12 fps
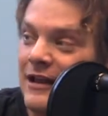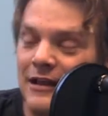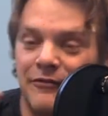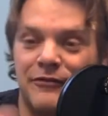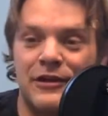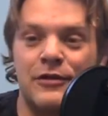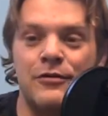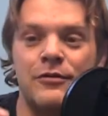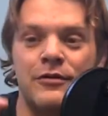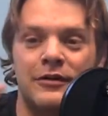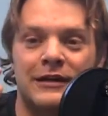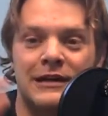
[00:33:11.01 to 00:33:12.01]
If
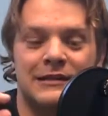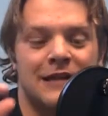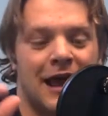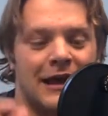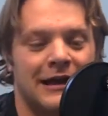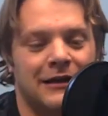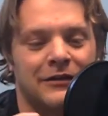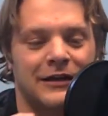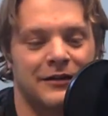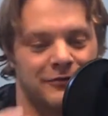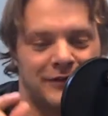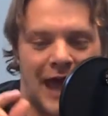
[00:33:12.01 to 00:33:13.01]
you get that
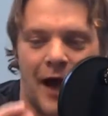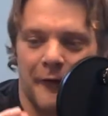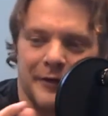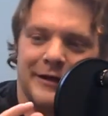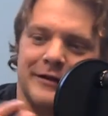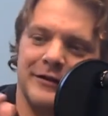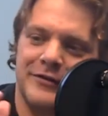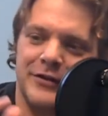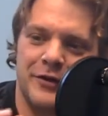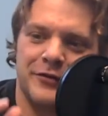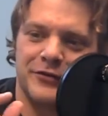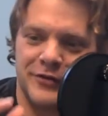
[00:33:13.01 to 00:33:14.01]
inkling of doubt in
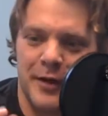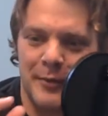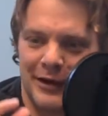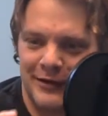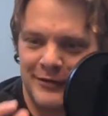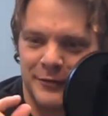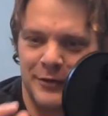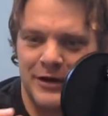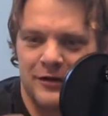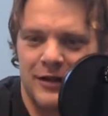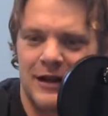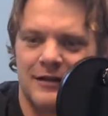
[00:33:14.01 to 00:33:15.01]
your stomach to where
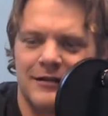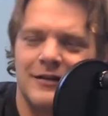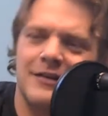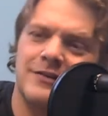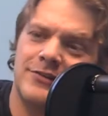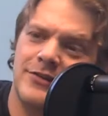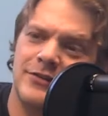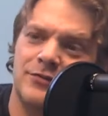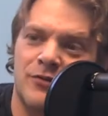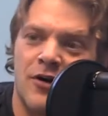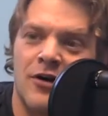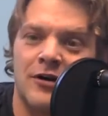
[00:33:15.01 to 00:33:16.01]
you're like, is
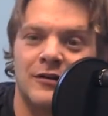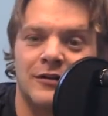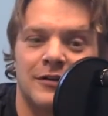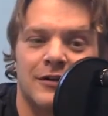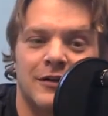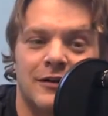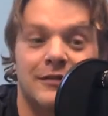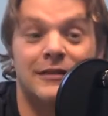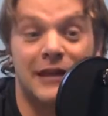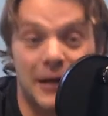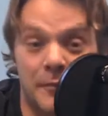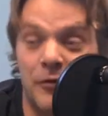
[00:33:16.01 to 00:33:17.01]
this wrong?
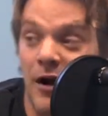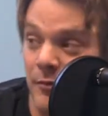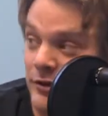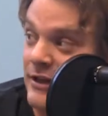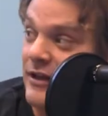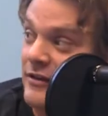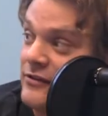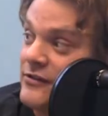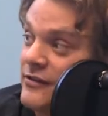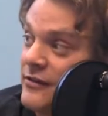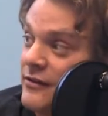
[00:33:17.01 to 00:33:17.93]
Then it probably is.